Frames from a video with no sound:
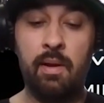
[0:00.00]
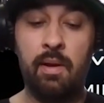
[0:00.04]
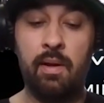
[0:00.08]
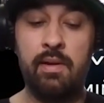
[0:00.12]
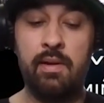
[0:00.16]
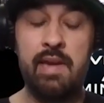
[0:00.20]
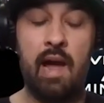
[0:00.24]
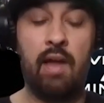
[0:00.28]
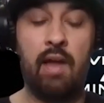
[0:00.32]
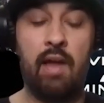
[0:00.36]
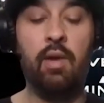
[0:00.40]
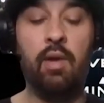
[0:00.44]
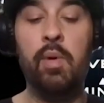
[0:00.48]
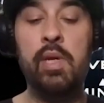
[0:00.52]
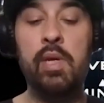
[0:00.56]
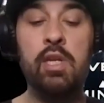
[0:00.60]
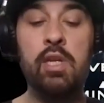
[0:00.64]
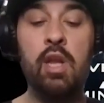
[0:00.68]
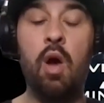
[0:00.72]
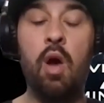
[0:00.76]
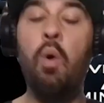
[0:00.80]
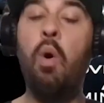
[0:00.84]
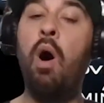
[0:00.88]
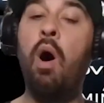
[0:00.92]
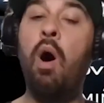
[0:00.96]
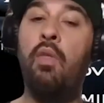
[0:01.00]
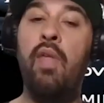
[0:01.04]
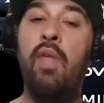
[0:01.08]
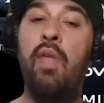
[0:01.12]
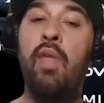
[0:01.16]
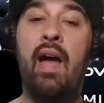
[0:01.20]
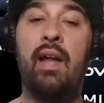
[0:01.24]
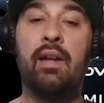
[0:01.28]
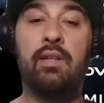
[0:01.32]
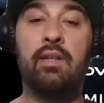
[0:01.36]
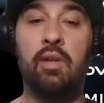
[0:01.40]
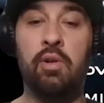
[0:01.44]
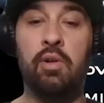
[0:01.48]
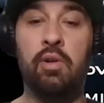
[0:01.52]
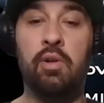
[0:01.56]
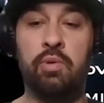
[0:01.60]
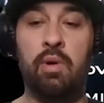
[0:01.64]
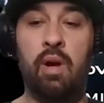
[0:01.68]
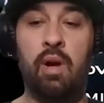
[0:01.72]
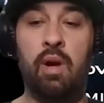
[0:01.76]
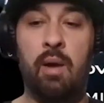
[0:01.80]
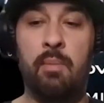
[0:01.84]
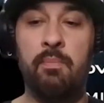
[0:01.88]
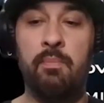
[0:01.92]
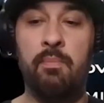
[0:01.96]
Now that we know all that, Coach
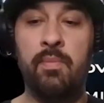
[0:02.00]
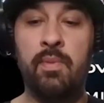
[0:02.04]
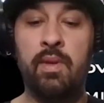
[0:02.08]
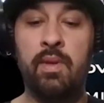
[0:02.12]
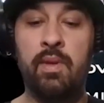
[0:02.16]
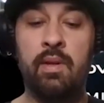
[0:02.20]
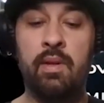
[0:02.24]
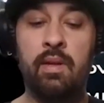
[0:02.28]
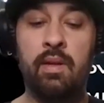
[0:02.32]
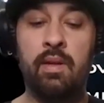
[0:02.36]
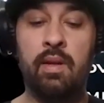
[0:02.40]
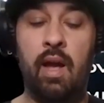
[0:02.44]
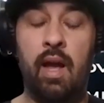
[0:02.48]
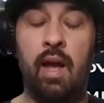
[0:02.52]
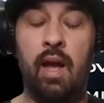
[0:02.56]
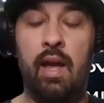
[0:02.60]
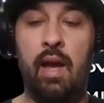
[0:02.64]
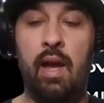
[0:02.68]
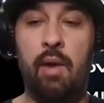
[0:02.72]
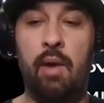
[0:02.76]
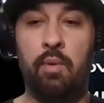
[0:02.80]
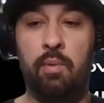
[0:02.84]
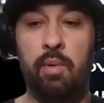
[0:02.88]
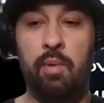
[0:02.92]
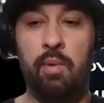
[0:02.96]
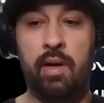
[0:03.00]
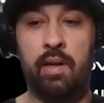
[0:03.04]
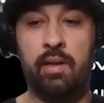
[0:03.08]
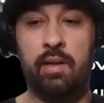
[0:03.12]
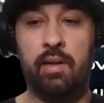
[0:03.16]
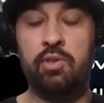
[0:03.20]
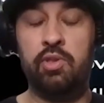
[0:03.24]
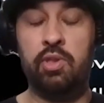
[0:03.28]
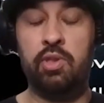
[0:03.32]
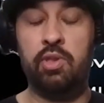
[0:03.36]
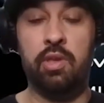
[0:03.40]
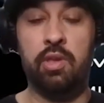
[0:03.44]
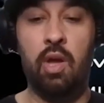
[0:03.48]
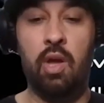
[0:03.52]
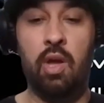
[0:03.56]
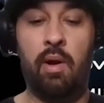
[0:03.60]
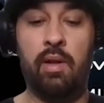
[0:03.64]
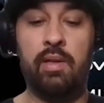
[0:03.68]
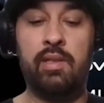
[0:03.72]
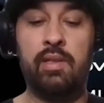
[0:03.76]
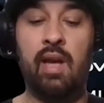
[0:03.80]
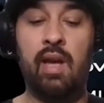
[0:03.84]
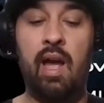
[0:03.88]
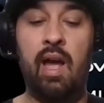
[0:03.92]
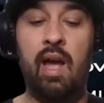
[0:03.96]
Robb, we're running low
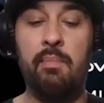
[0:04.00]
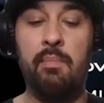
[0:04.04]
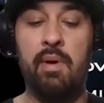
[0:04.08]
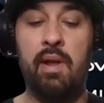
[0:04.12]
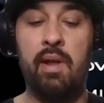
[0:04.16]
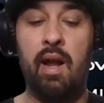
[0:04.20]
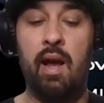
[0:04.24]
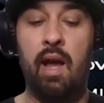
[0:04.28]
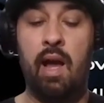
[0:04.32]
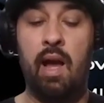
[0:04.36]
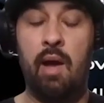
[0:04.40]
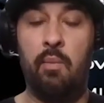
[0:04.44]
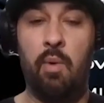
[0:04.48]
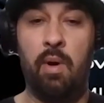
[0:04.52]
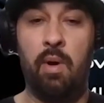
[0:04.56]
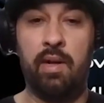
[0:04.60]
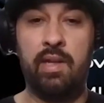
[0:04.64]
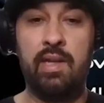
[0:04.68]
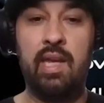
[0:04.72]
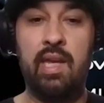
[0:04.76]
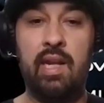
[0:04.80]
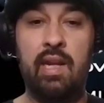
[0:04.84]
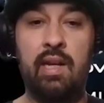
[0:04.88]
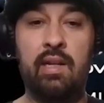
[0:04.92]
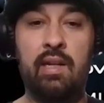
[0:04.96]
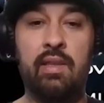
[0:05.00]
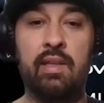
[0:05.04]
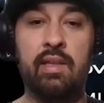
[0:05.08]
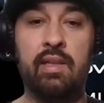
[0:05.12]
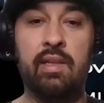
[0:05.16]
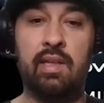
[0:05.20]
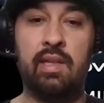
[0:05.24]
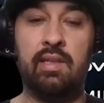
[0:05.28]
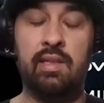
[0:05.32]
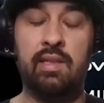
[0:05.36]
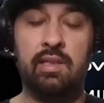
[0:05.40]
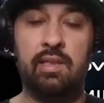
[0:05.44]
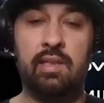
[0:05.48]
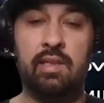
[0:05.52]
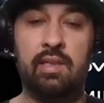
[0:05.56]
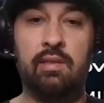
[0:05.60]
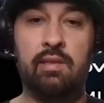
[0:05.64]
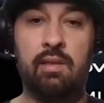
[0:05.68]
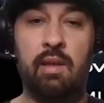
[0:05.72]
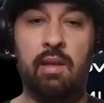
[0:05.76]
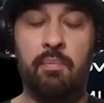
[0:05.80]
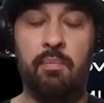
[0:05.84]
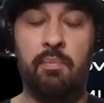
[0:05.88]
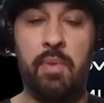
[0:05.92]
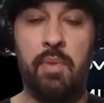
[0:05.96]
on time, but I want to get into this, because this is
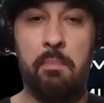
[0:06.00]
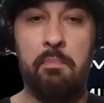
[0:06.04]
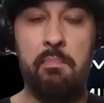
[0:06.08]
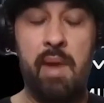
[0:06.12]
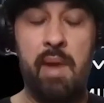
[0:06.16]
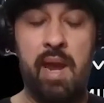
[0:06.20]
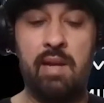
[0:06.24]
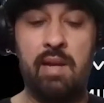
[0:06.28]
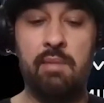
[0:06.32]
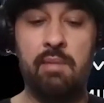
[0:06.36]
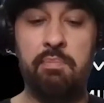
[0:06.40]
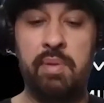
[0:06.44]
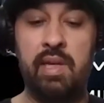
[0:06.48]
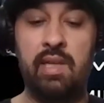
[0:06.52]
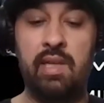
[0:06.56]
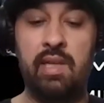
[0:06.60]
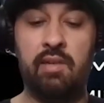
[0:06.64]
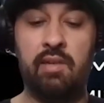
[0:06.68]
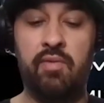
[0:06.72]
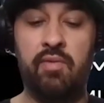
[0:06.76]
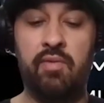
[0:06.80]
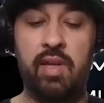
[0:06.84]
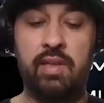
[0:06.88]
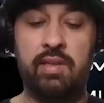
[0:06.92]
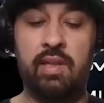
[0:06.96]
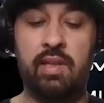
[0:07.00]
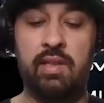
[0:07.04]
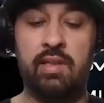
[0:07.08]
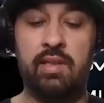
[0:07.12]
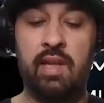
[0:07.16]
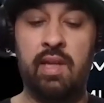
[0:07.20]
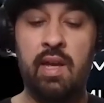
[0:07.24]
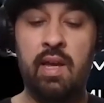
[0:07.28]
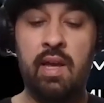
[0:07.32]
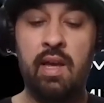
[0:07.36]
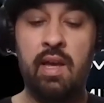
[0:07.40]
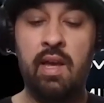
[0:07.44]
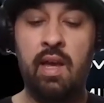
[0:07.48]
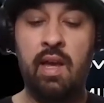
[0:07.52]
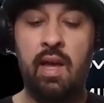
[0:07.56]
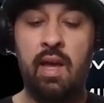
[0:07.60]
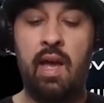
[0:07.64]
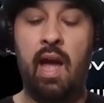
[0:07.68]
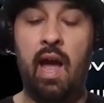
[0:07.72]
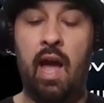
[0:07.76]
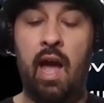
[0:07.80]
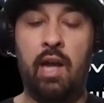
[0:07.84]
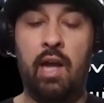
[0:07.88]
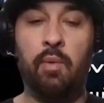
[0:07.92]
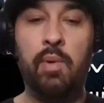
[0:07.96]
the main piece of this is,
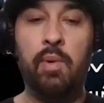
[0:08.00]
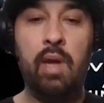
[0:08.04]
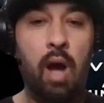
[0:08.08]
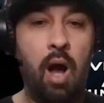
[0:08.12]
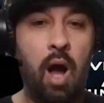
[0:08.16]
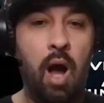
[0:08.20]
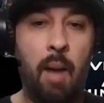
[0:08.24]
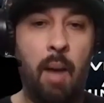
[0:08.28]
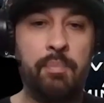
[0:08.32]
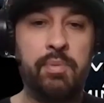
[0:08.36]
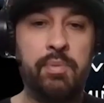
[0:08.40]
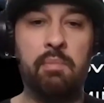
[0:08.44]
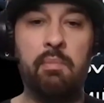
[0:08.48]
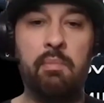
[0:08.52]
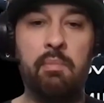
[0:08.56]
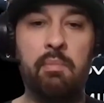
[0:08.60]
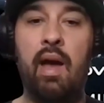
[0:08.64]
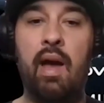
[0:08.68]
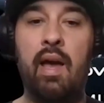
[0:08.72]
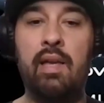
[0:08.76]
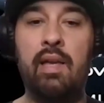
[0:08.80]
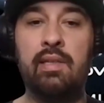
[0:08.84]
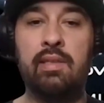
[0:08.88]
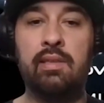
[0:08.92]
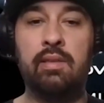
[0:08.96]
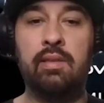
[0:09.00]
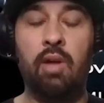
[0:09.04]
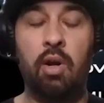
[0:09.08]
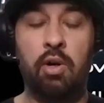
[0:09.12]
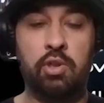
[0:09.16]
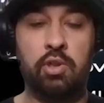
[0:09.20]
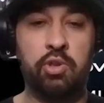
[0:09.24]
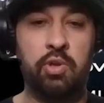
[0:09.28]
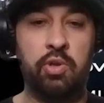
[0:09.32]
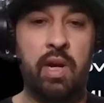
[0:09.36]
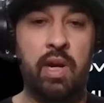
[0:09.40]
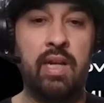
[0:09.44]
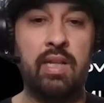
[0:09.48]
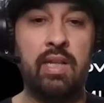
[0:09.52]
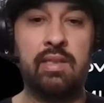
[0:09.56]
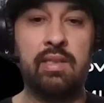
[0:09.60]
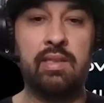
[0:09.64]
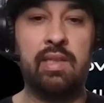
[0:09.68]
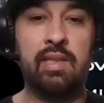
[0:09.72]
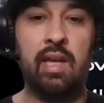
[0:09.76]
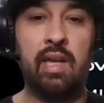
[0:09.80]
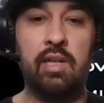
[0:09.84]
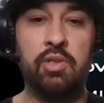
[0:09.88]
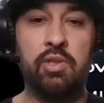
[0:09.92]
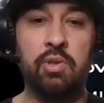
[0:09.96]
how do we optimize our training
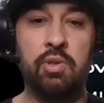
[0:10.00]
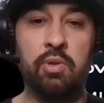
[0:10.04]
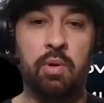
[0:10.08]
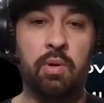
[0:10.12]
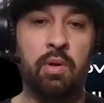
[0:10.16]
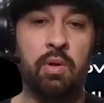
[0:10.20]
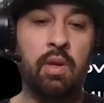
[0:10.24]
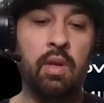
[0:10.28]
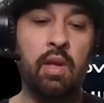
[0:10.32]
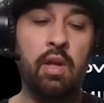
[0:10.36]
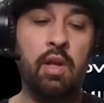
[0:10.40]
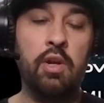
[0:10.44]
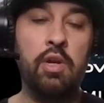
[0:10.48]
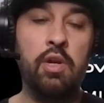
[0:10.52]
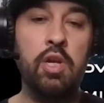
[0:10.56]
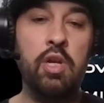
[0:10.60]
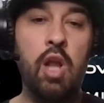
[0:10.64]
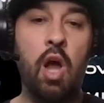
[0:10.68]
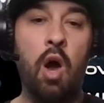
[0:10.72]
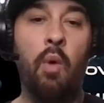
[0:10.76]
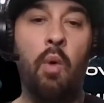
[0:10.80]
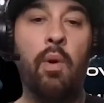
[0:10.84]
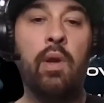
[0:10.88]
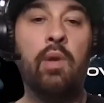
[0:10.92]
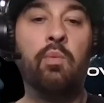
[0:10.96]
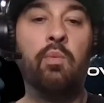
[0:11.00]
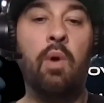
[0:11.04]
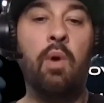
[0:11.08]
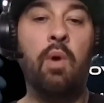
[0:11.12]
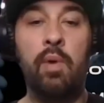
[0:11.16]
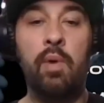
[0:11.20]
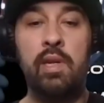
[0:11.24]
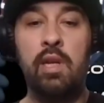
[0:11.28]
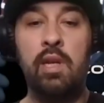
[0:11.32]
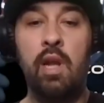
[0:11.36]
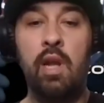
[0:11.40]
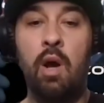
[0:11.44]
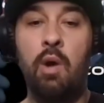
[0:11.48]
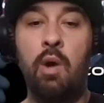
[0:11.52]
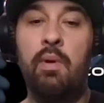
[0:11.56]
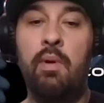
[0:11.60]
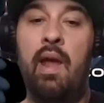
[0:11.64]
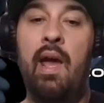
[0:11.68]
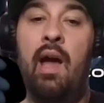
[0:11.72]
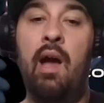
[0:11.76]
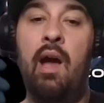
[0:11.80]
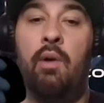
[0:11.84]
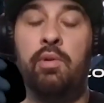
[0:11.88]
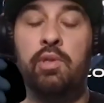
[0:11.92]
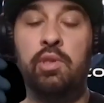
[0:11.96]
schedule, knowing what we know
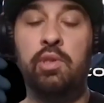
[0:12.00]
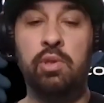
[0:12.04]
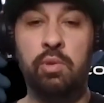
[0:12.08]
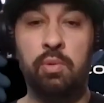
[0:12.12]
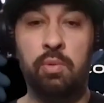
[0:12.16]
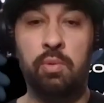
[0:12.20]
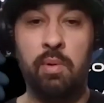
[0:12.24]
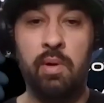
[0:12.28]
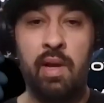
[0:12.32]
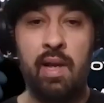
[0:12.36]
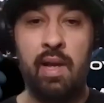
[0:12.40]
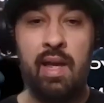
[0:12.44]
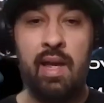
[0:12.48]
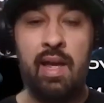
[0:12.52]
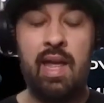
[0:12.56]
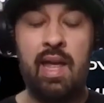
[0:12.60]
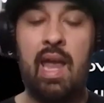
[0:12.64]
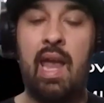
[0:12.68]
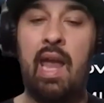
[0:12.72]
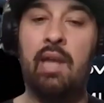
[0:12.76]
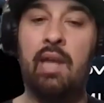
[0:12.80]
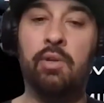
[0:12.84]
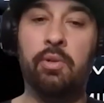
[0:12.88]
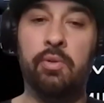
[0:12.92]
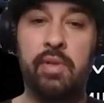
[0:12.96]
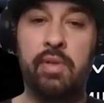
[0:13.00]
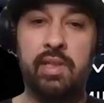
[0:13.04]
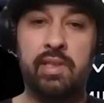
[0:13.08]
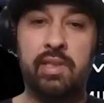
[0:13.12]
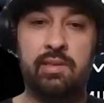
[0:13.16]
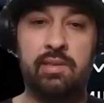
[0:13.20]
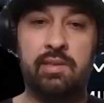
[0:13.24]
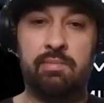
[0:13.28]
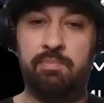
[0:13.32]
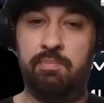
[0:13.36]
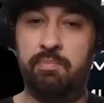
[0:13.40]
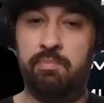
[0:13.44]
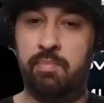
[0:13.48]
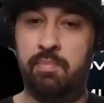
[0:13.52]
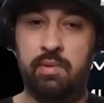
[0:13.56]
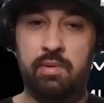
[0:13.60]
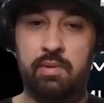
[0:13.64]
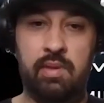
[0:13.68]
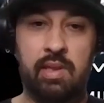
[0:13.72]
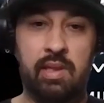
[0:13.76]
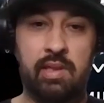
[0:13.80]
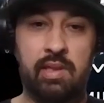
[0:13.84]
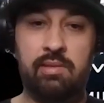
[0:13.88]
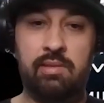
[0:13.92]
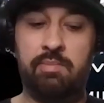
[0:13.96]
now, to handle this
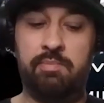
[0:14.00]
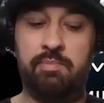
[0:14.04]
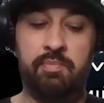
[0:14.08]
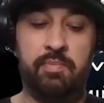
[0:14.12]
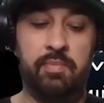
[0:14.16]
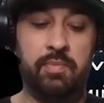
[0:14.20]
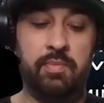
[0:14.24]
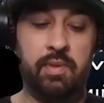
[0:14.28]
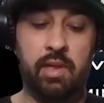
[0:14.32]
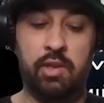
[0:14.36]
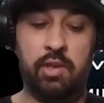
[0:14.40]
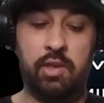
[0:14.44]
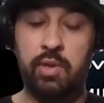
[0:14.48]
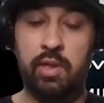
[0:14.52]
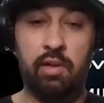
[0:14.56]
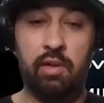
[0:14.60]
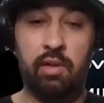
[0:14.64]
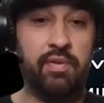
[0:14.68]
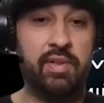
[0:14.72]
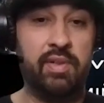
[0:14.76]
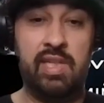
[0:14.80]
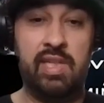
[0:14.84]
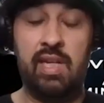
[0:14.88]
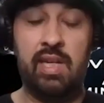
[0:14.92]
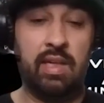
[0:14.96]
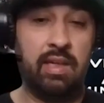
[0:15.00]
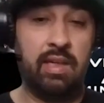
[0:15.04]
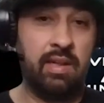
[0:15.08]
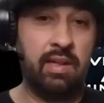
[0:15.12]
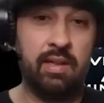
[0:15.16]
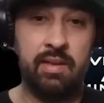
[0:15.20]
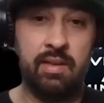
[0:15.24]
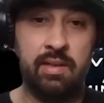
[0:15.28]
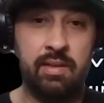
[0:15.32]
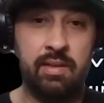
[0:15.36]
adrenal fatigue?